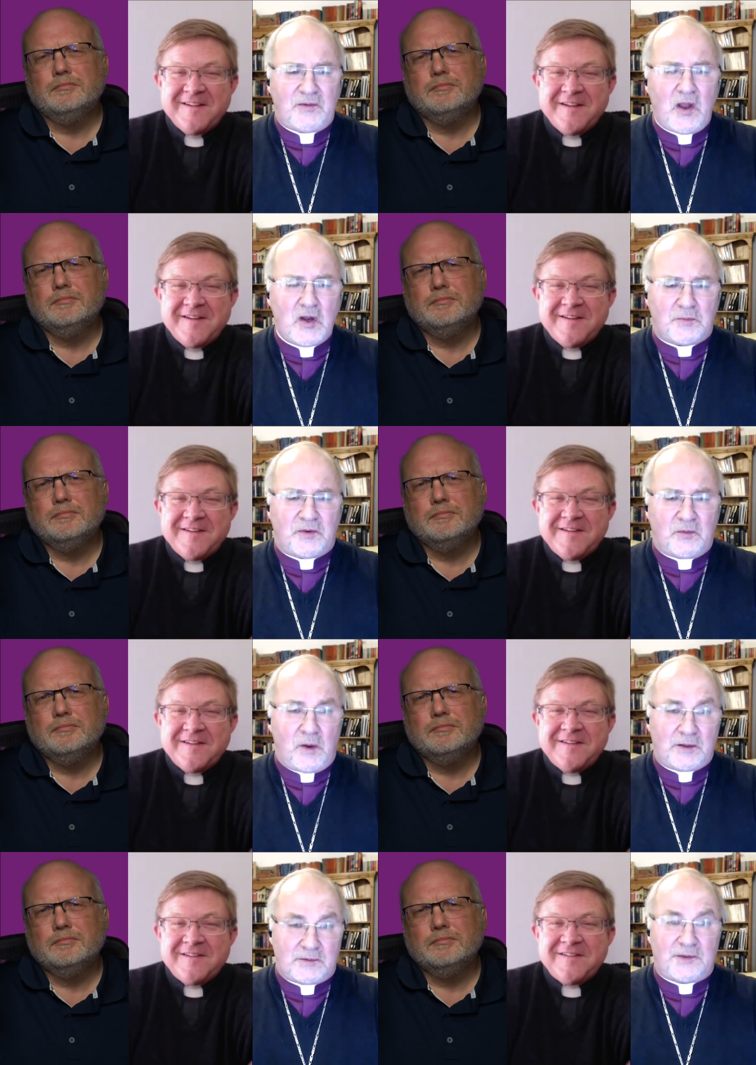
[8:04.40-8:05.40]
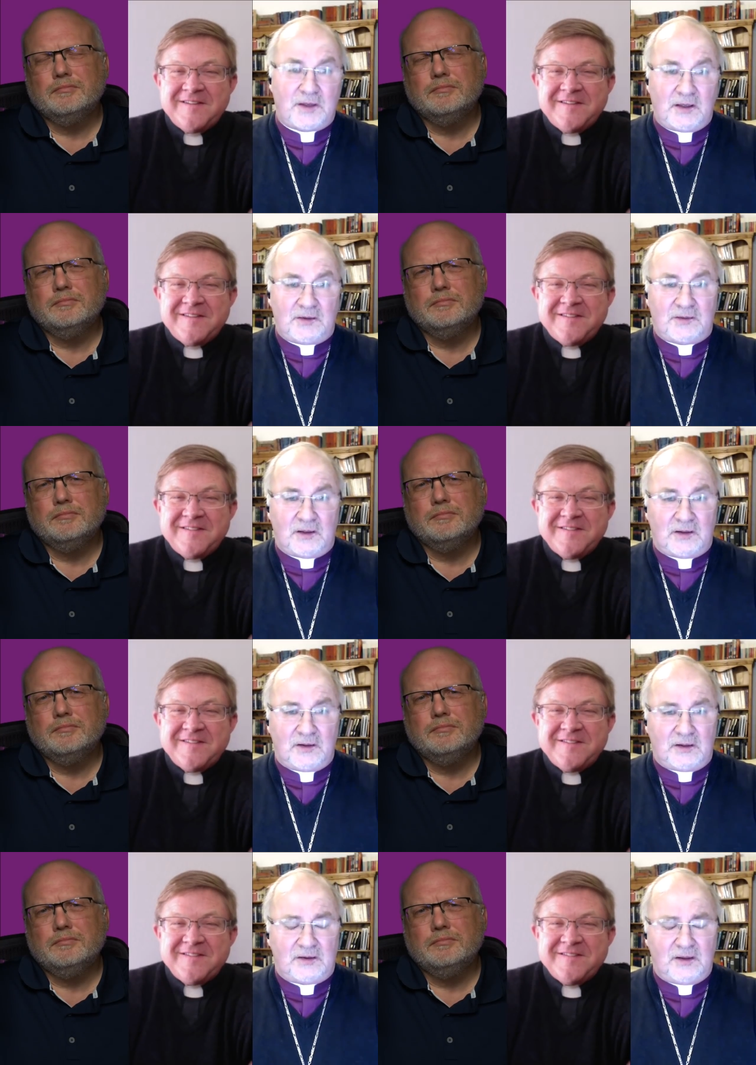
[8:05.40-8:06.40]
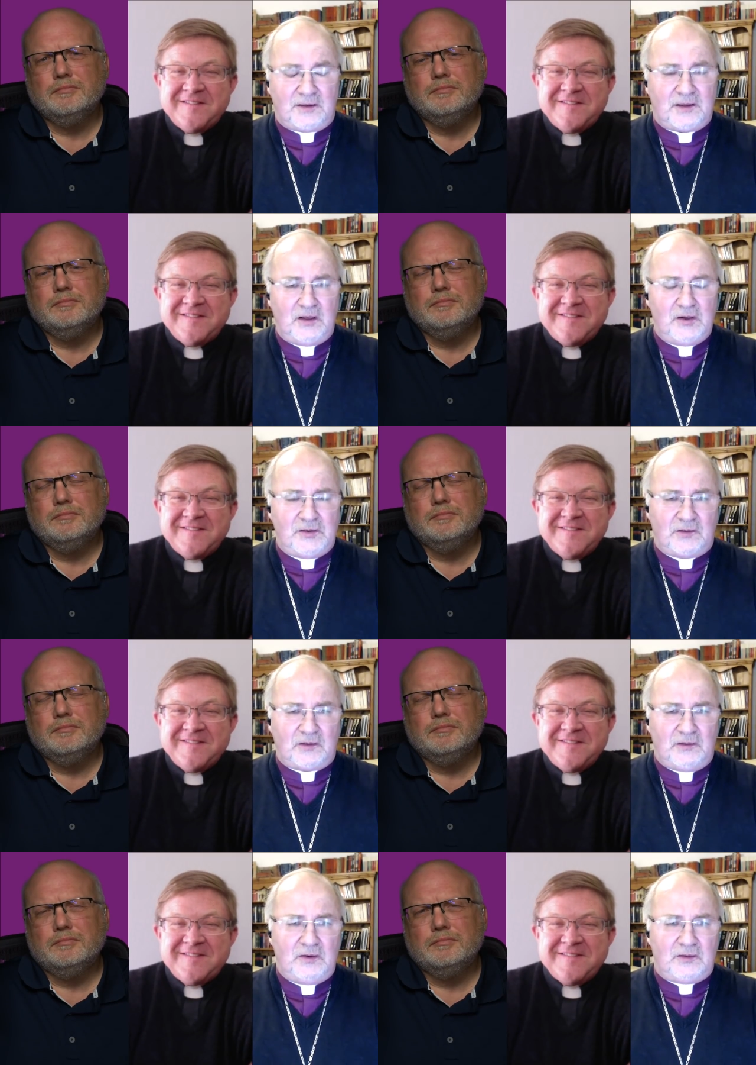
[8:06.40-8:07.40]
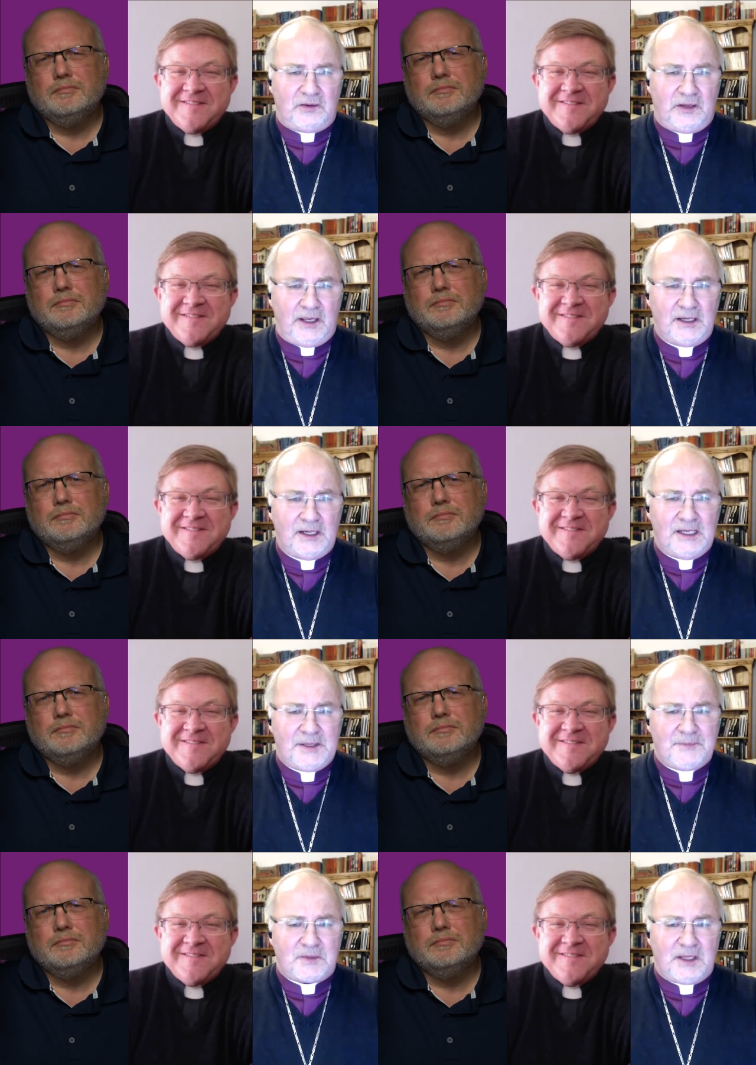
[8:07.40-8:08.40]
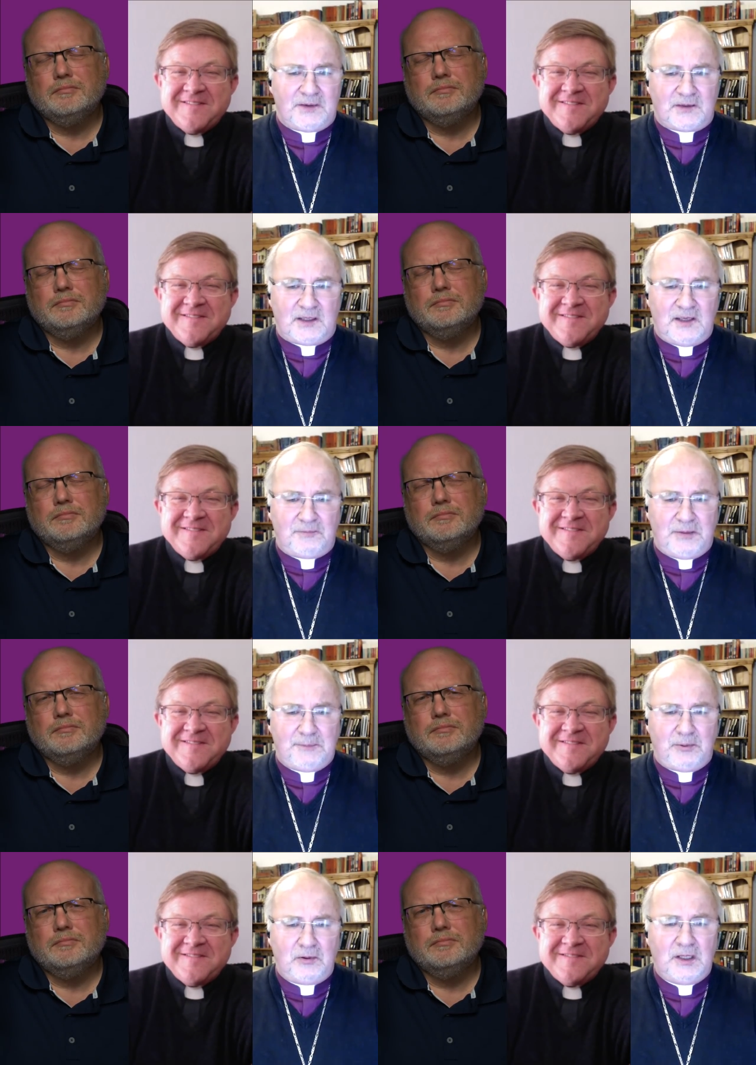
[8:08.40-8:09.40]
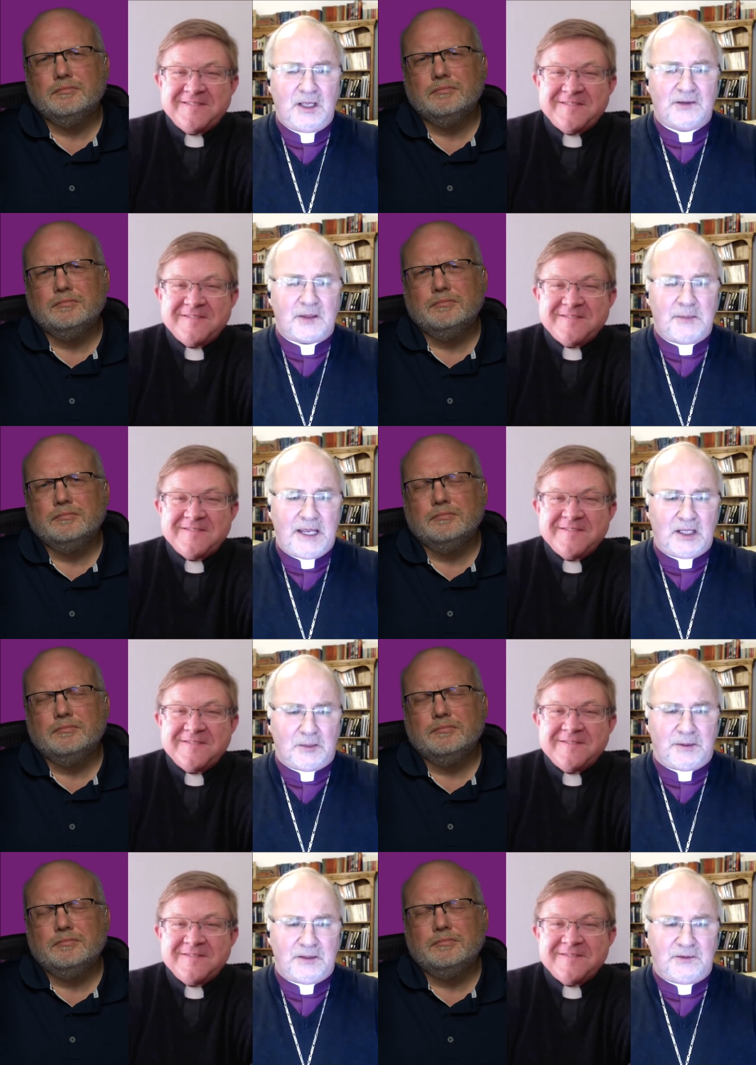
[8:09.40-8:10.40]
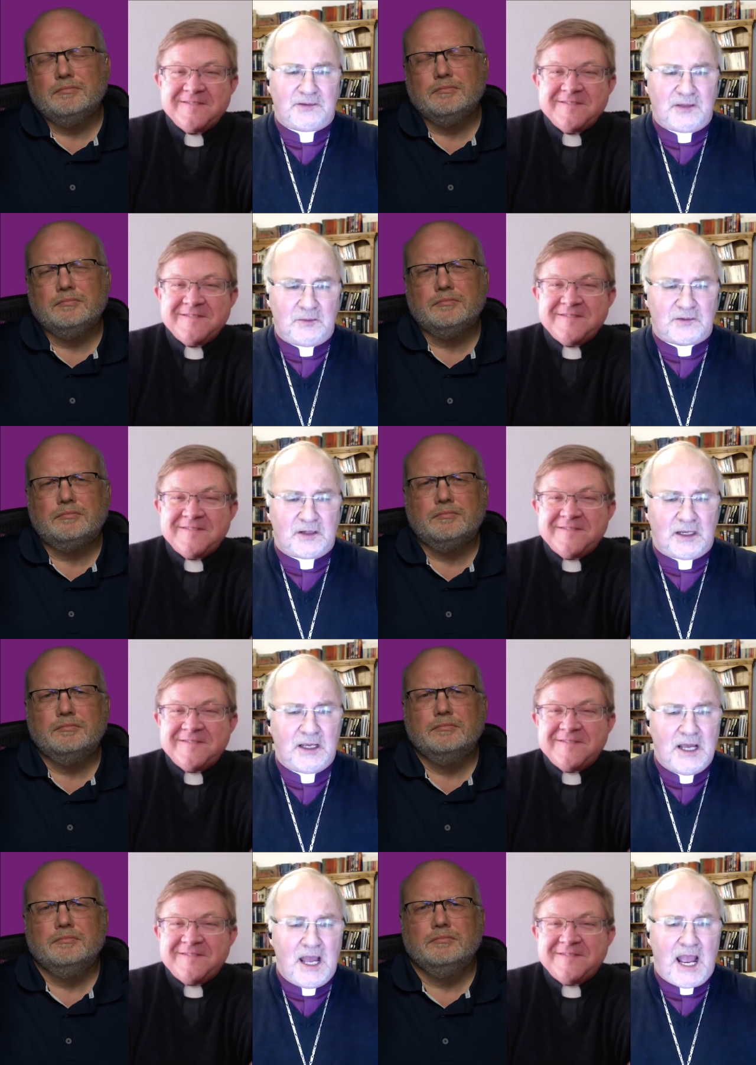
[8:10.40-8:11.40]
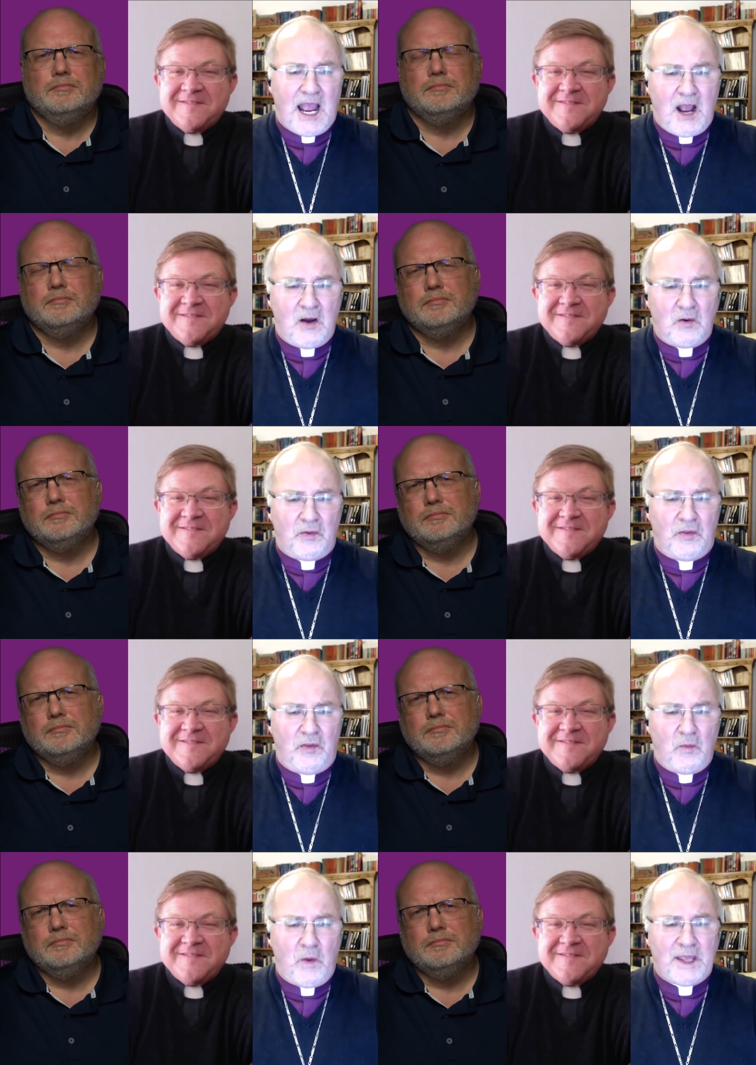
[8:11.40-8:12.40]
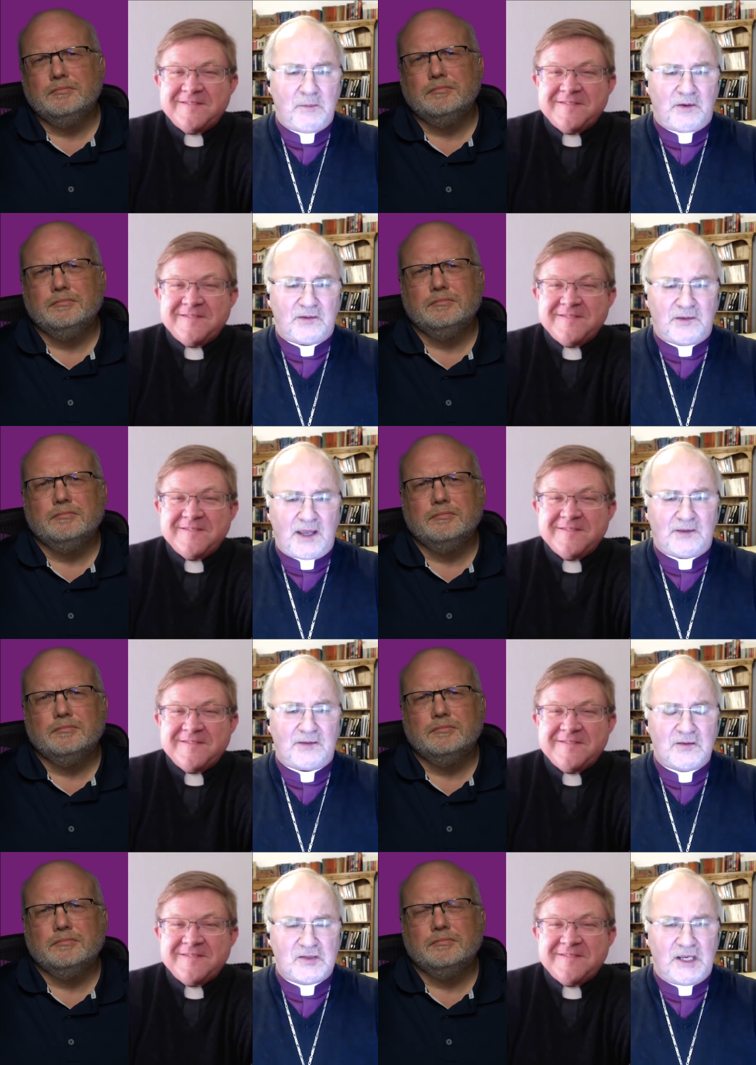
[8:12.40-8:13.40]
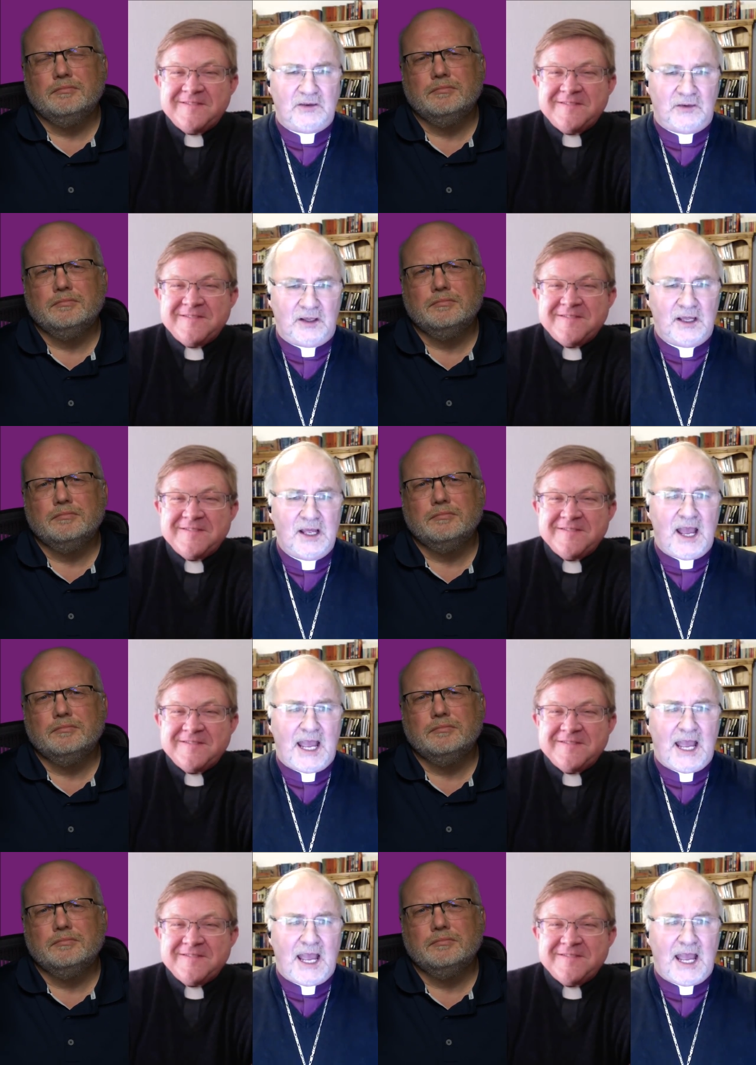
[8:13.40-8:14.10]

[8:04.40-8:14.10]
Speaker 1: I would have hoped that one of the things that, that, that theologians could do today is to give people some help in distinguishing how the way in which sex and gender